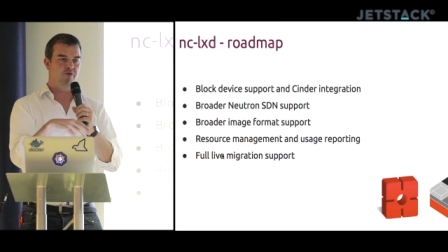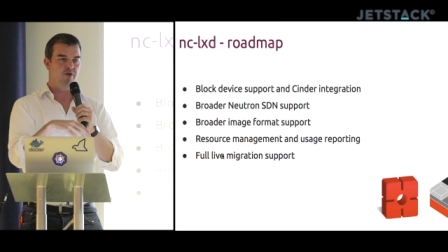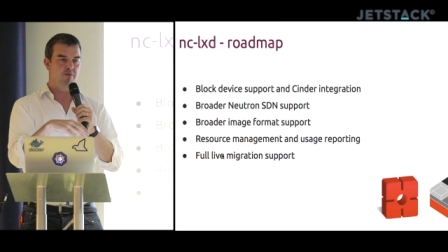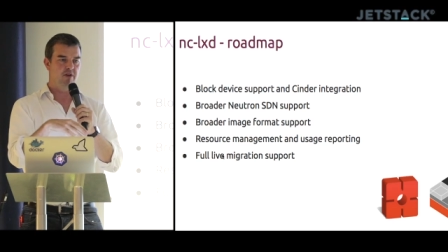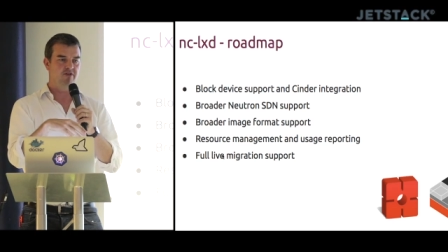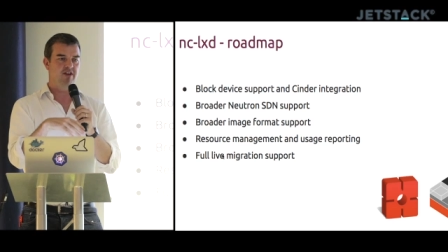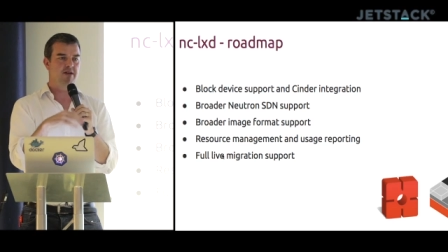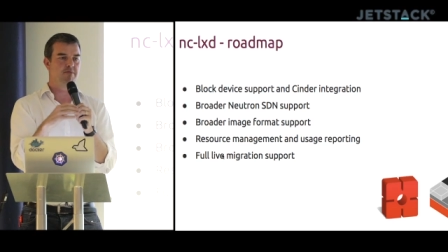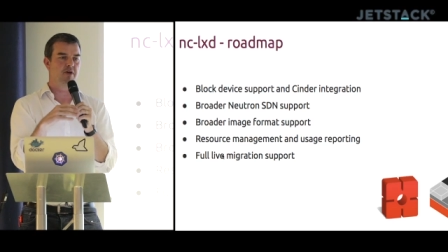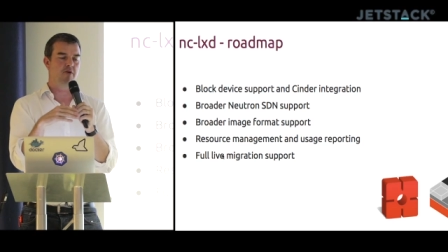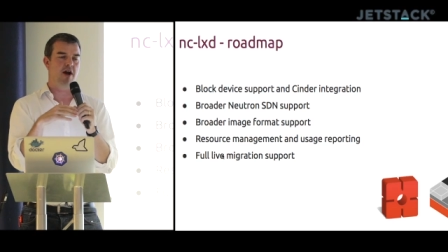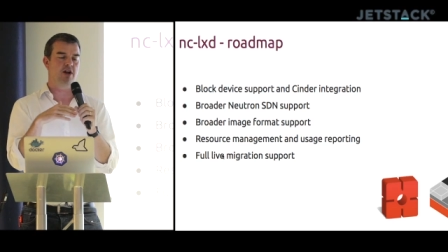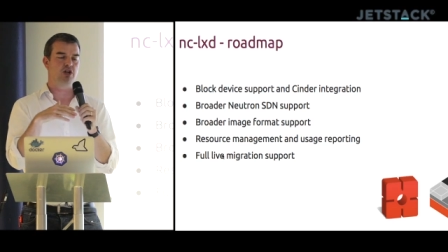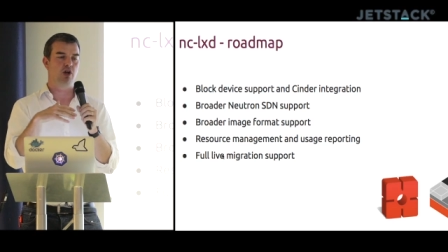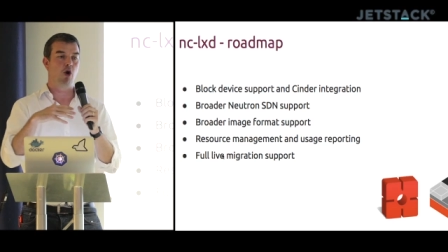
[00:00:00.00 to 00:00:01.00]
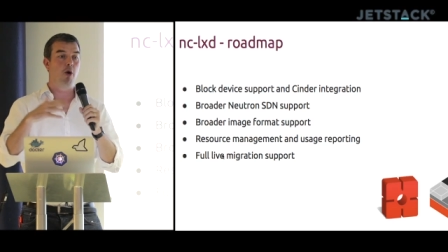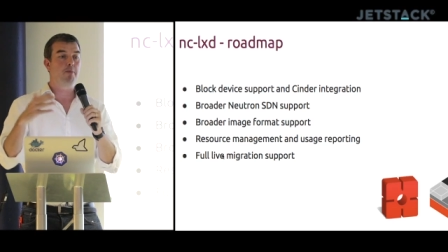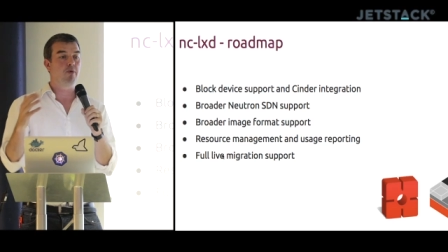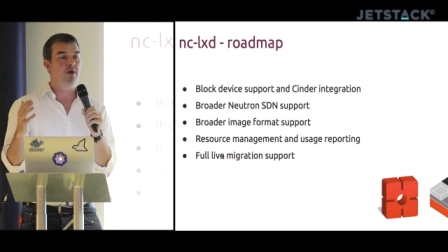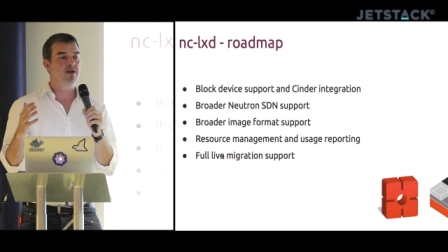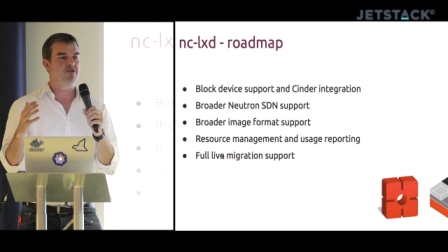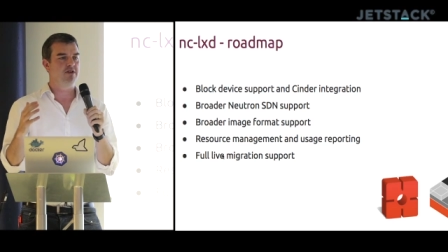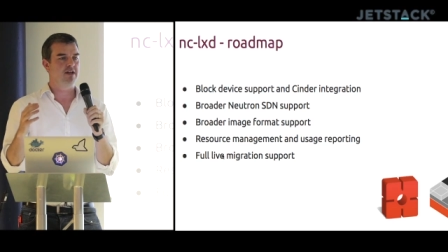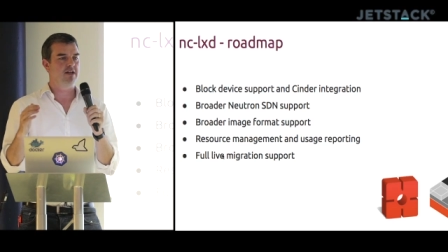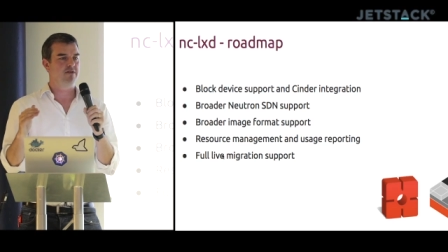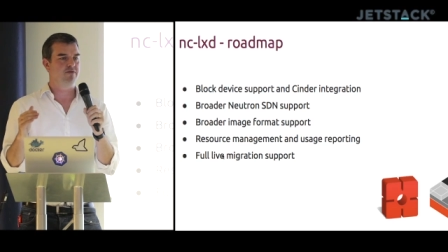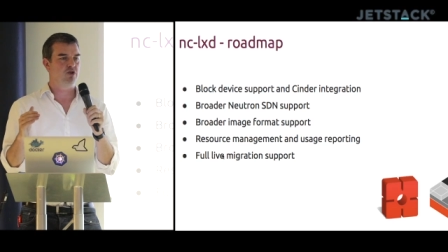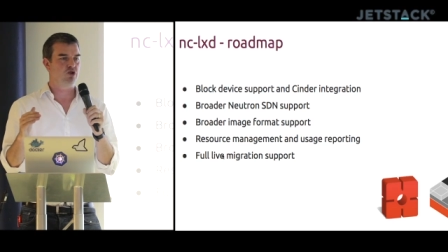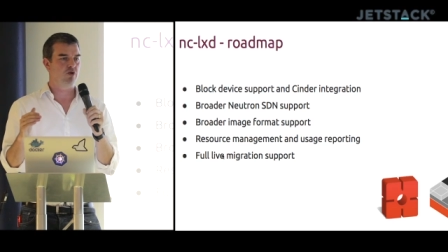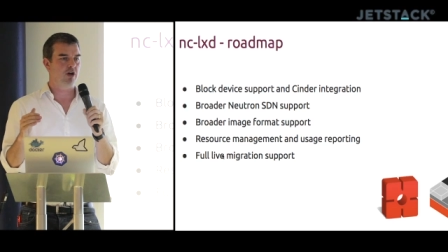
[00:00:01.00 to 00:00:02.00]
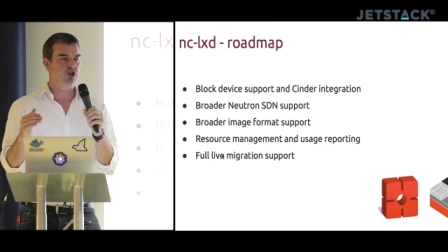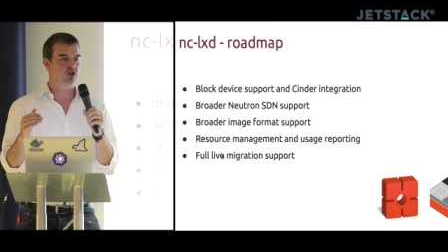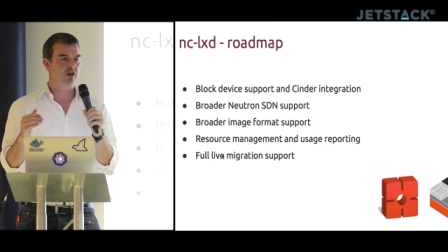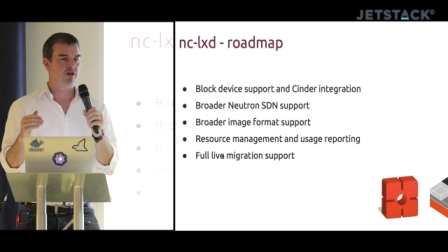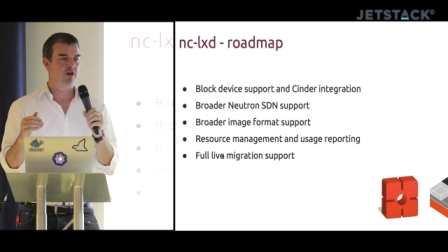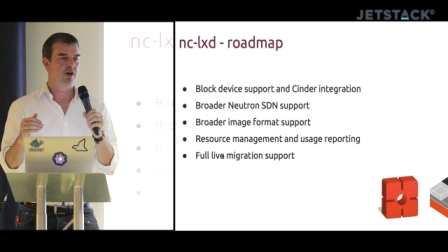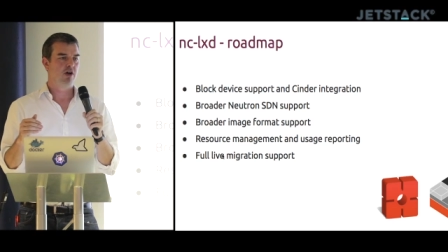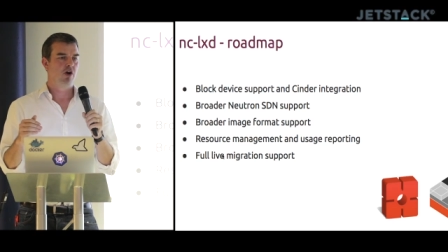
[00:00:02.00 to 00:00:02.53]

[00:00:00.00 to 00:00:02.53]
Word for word: from the team that are actually operating the infrastructure?